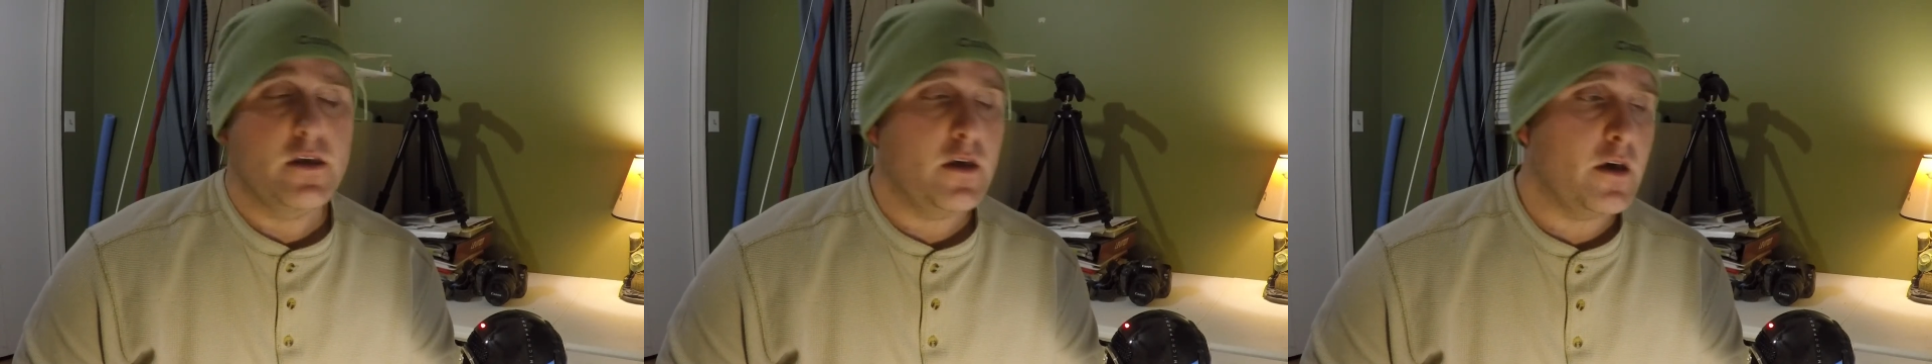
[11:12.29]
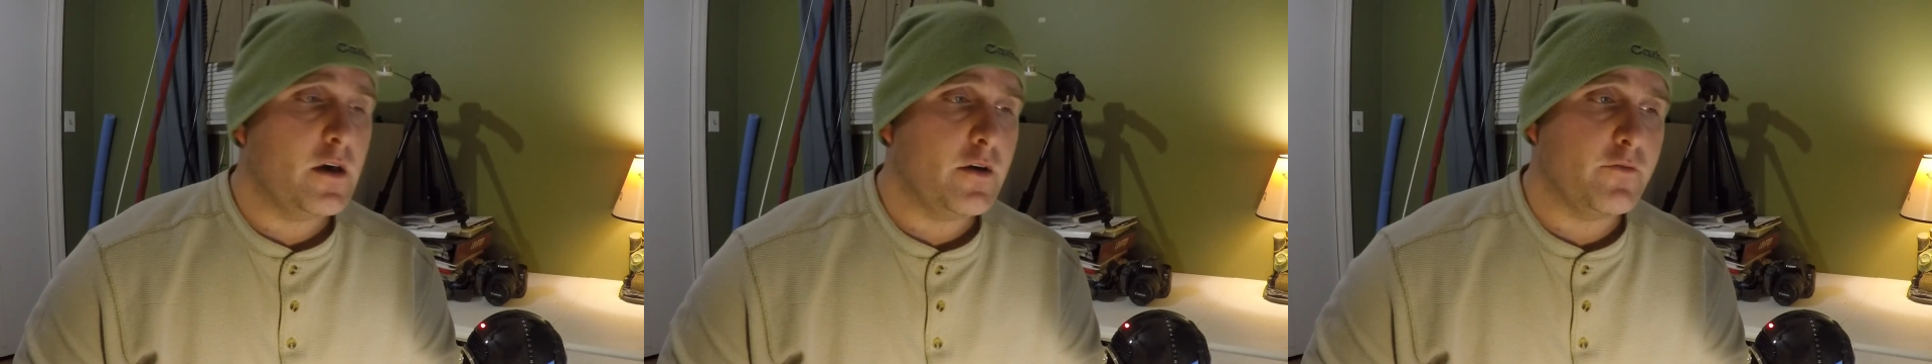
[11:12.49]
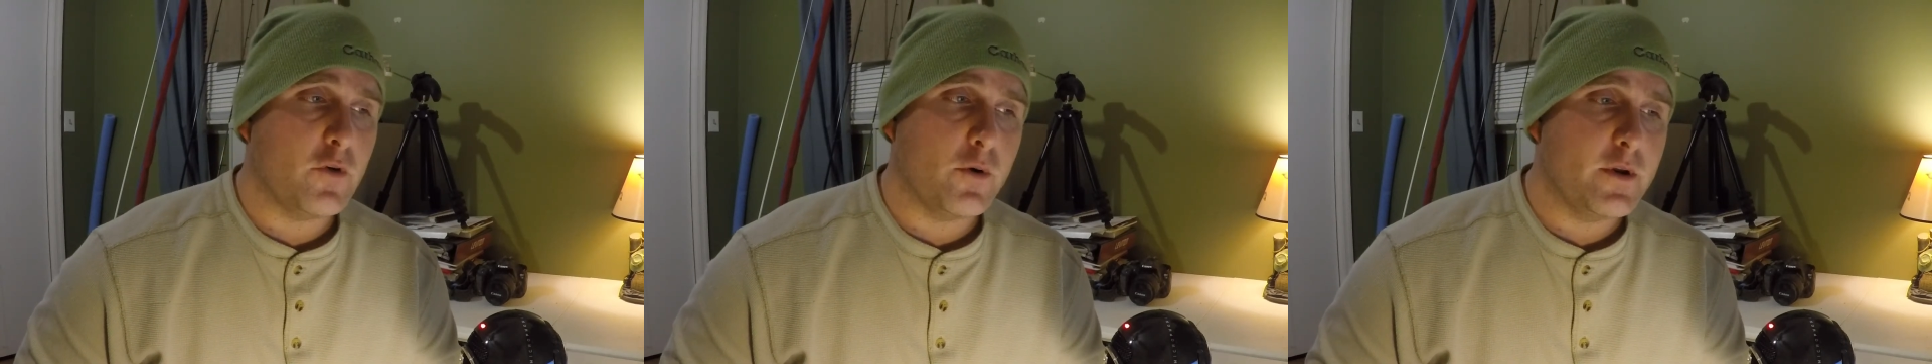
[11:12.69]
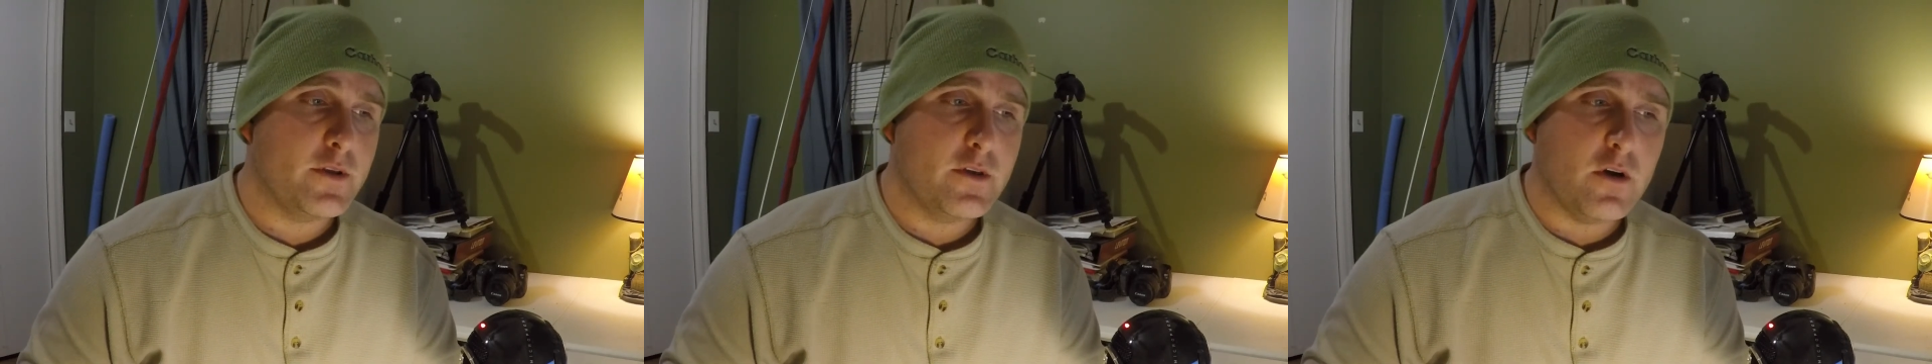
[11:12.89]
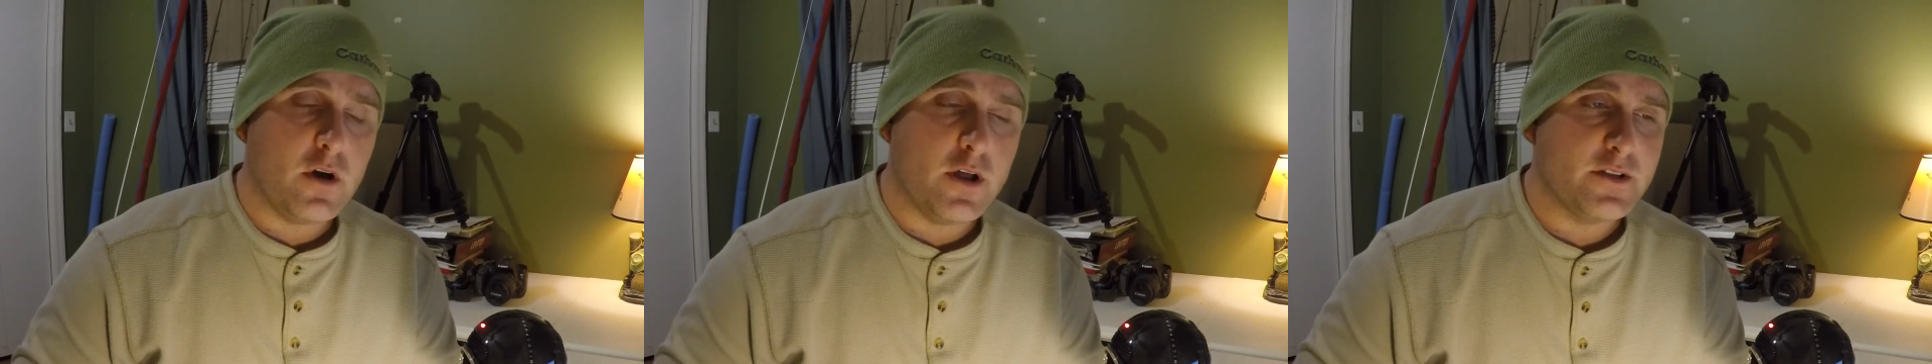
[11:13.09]
I've already
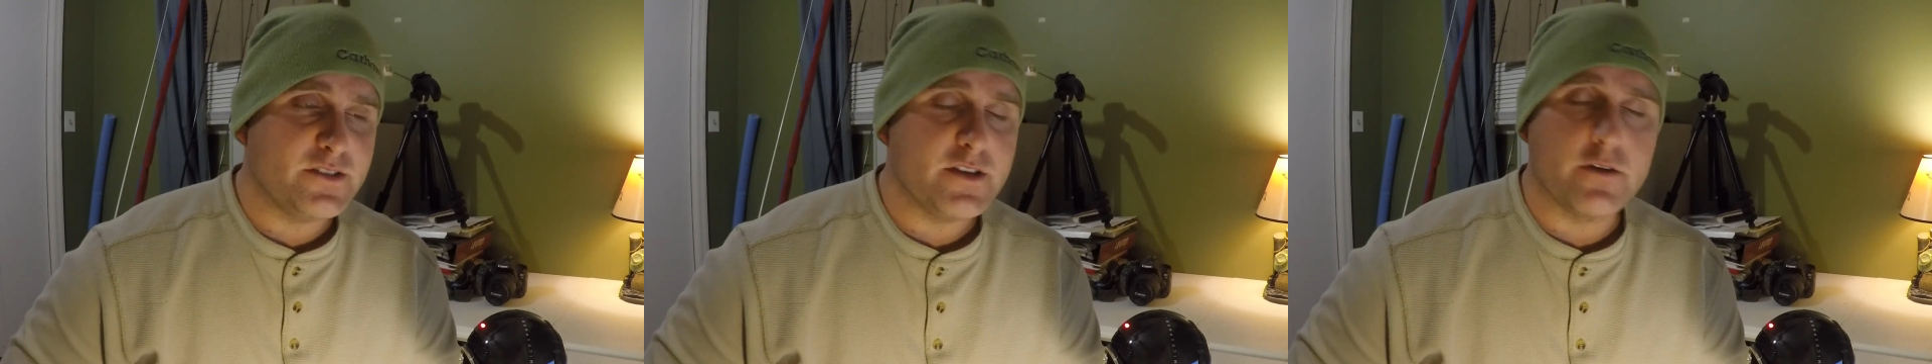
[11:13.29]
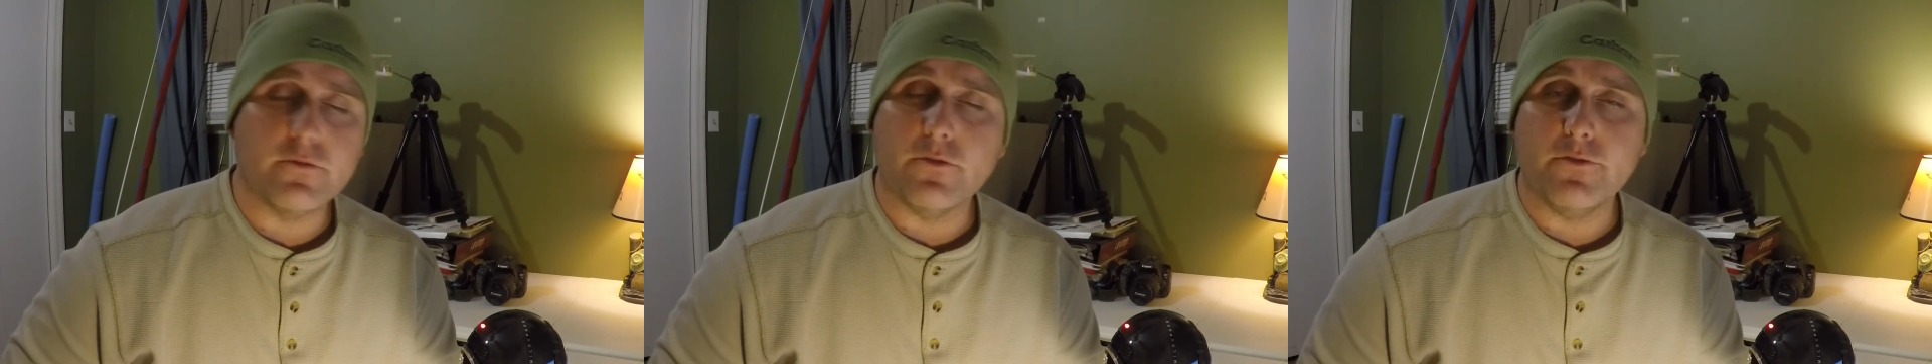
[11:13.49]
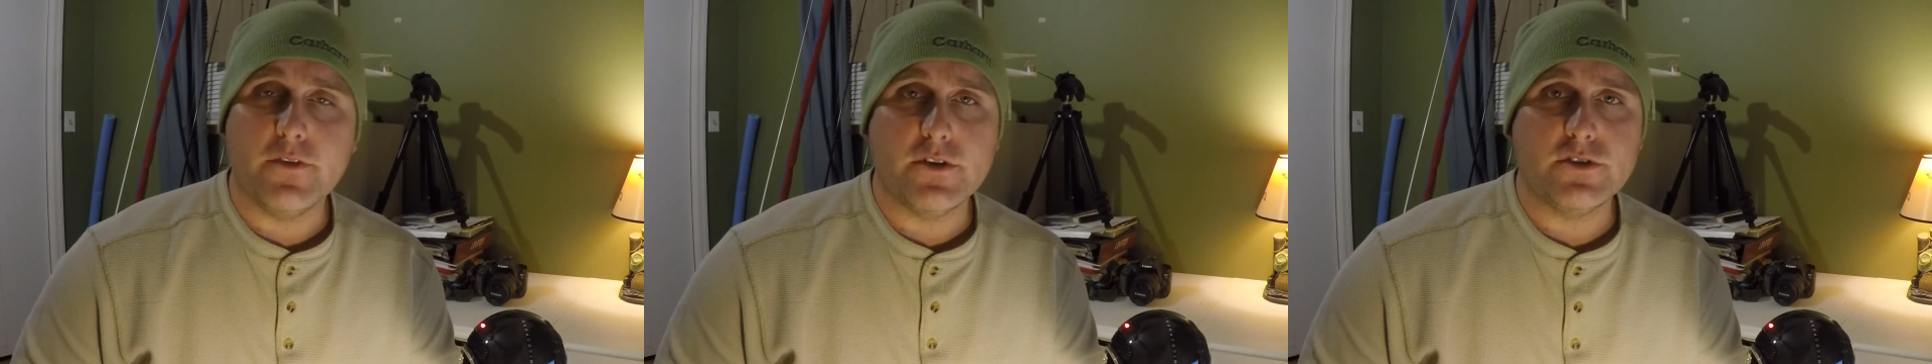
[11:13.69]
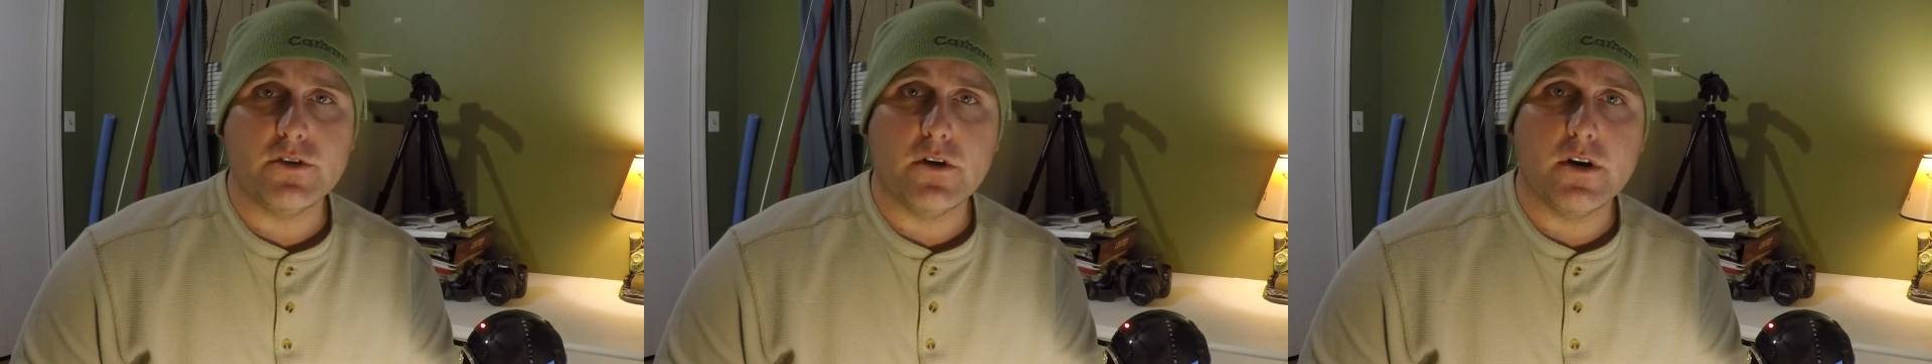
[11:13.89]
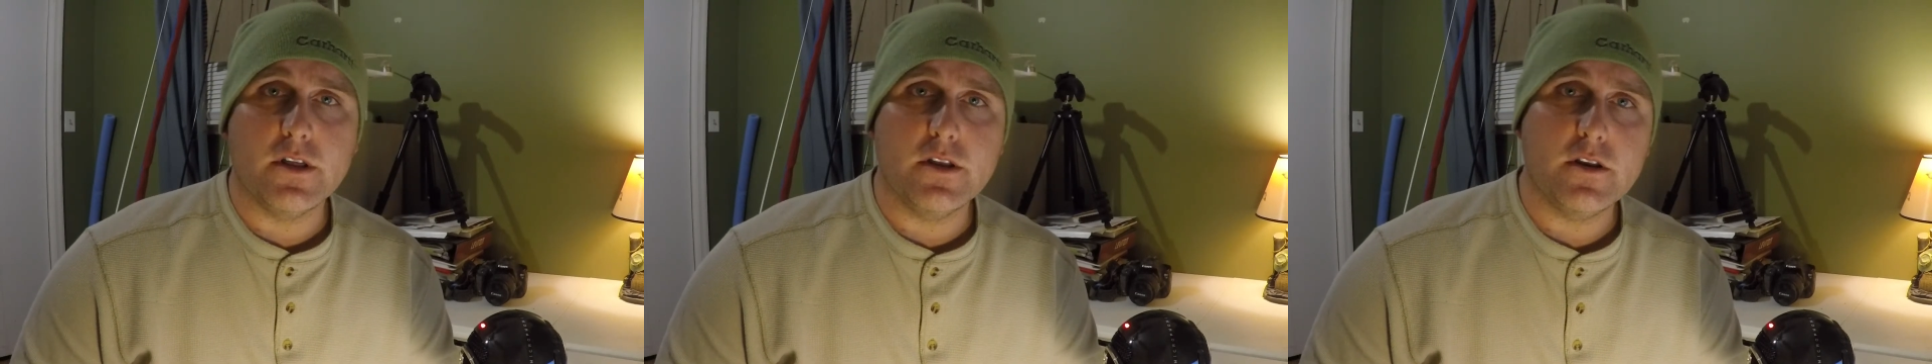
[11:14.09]
caught several fish
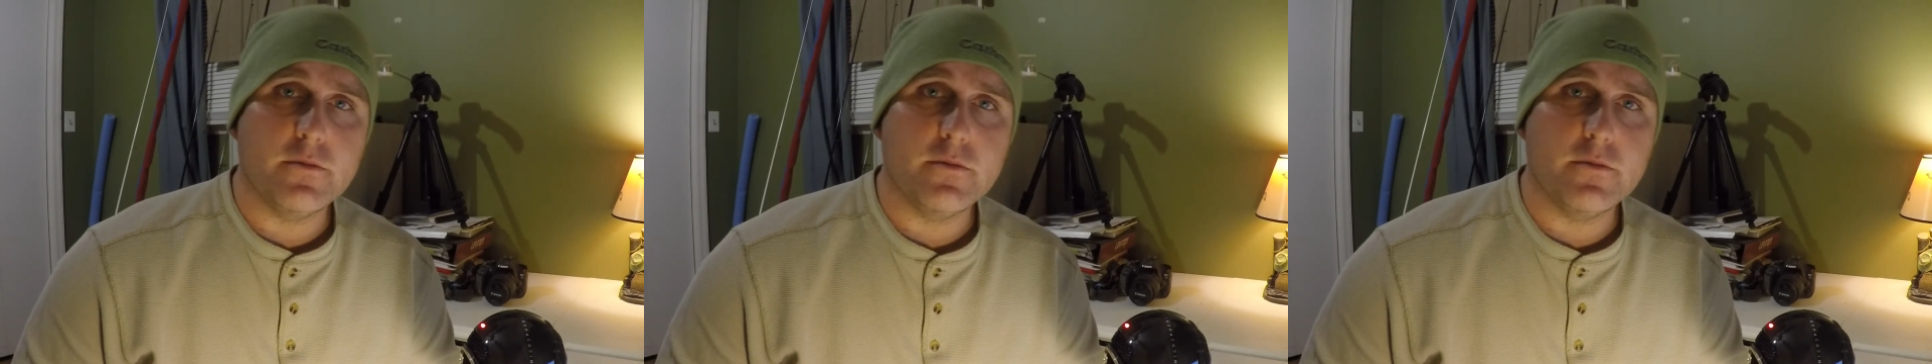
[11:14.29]
on it.